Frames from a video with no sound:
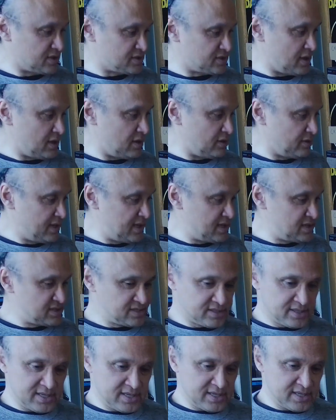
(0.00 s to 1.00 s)
So
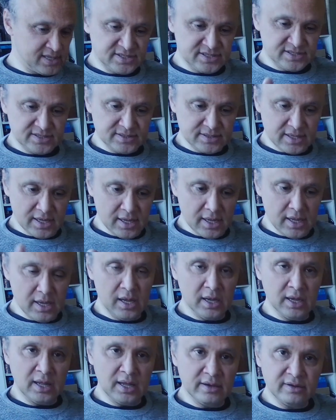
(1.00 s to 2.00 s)
there's
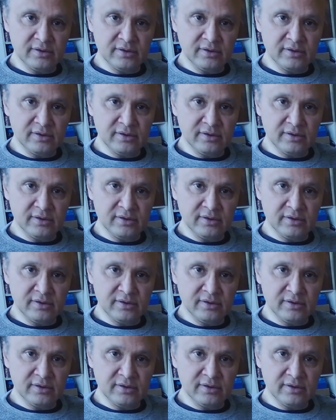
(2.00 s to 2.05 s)
a lot